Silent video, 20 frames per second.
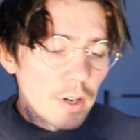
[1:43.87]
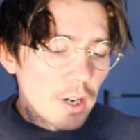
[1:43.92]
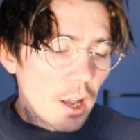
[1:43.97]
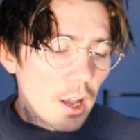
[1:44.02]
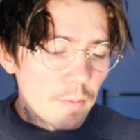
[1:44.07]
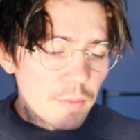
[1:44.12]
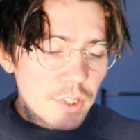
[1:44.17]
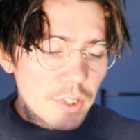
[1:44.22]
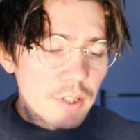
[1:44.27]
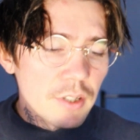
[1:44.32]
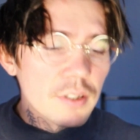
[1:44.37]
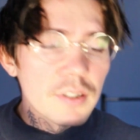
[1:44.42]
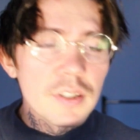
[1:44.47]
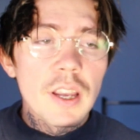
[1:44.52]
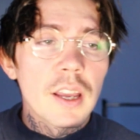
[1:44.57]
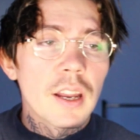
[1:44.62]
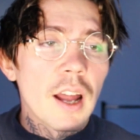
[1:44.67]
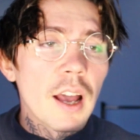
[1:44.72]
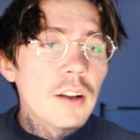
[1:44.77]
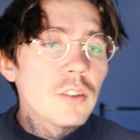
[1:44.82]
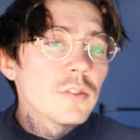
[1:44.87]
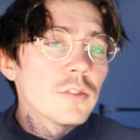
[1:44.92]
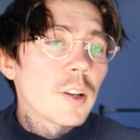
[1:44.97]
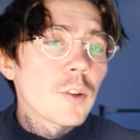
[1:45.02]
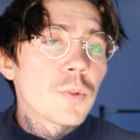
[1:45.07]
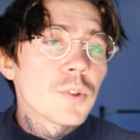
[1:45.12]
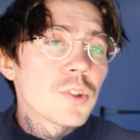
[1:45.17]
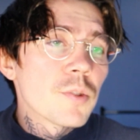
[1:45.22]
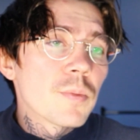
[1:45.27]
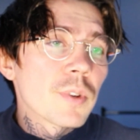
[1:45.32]
I'm just going to say it. I don't like
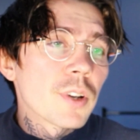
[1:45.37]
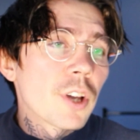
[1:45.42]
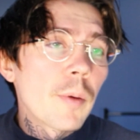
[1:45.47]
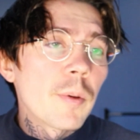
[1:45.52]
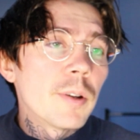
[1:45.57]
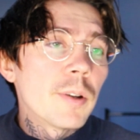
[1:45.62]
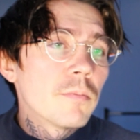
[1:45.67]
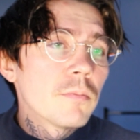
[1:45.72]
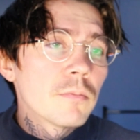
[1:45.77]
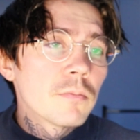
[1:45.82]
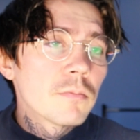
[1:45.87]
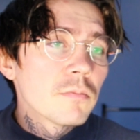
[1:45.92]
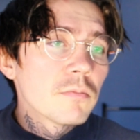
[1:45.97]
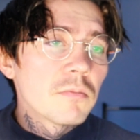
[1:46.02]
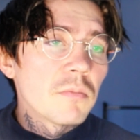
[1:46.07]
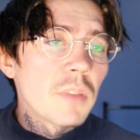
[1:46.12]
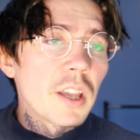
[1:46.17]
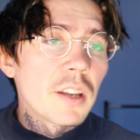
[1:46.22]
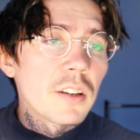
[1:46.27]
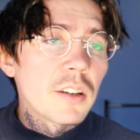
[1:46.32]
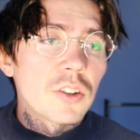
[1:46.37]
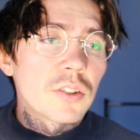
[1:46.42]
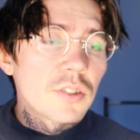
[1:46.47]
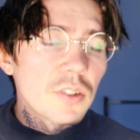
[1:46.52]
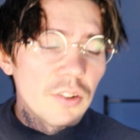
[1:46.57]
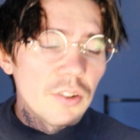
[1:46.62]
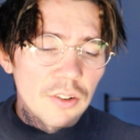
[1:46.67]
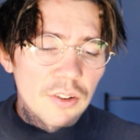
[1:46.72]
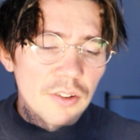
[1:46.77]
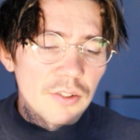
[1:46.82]
what you're becoming. Man,
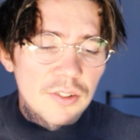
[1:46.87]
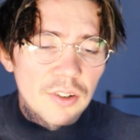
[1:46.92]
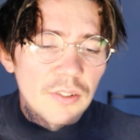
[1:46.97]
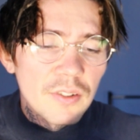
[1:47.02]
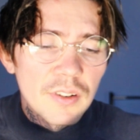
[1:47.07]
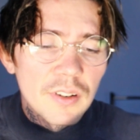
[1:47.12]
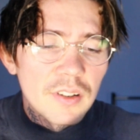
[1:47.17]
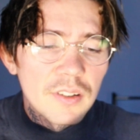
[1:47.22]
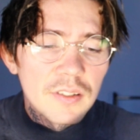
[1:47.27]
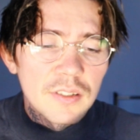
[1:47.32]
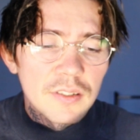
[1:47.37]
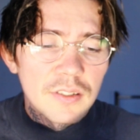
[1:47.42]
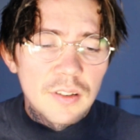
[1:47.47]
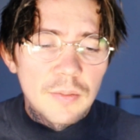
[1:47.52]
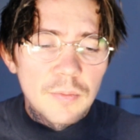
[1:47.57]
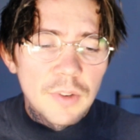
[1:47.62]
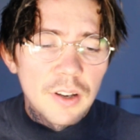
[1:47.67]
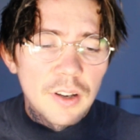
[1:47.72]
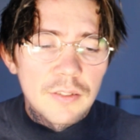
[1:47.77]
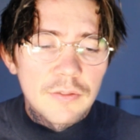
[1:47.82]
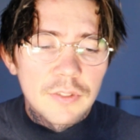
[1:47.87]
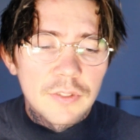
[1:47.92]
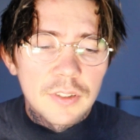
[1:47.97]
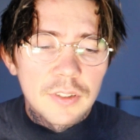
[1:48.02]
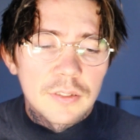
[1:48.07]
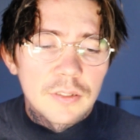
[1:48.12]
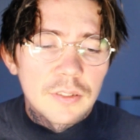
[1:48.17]
you're turning into some kind of a...